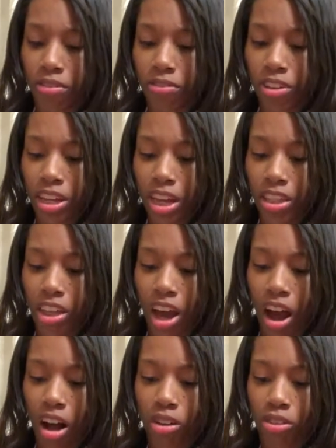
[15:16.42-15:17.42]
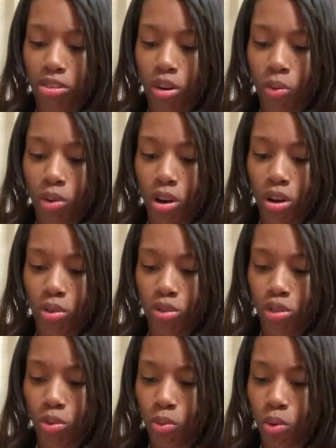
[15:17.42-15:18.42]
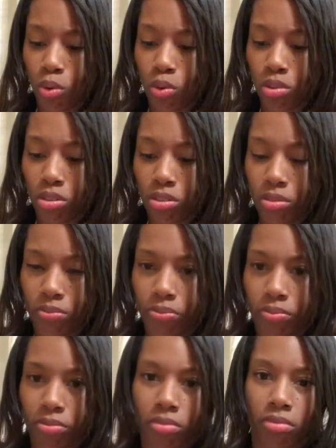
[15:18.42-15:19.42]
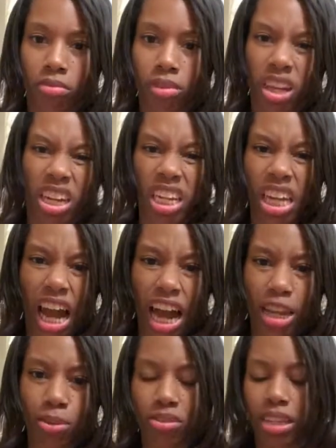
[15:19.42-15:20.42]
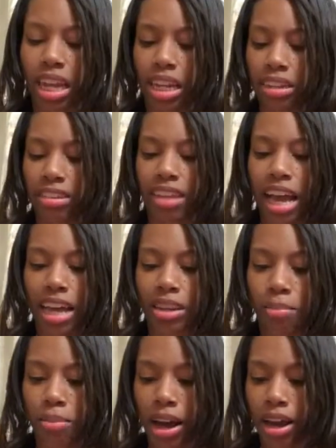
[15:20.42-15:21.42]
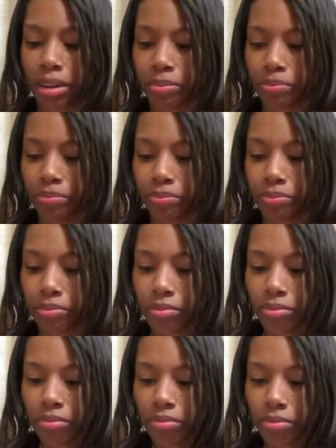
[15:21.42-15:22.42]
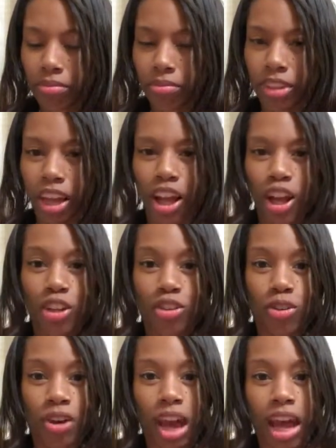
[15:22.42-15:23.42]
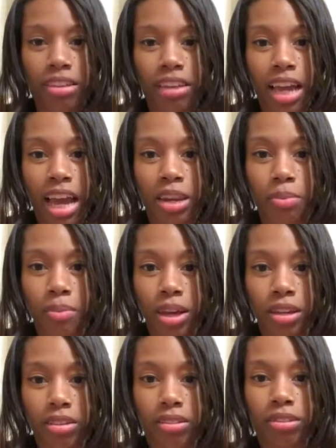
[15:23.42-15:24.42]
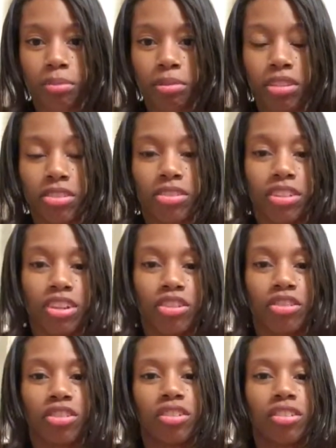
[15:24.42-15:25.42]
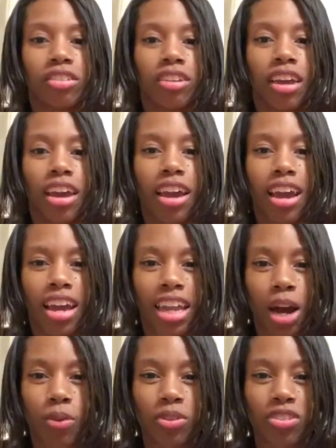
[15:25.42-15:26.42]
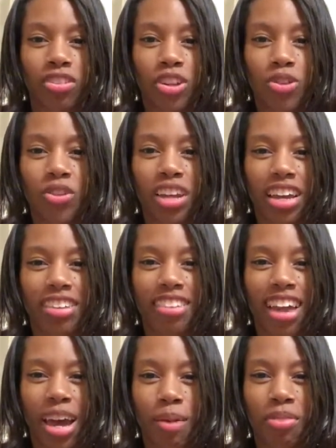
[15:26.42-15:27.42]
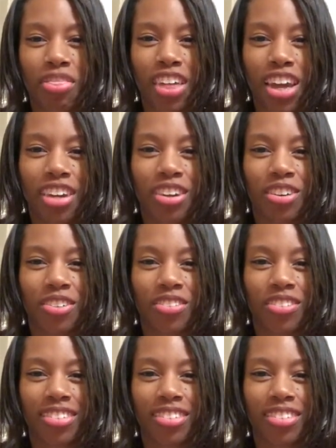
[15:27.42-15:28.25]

fee, and that also will go towards any items that I decide to buy. So, guys, I got to make some decisions, and I will see you next time. Thank you.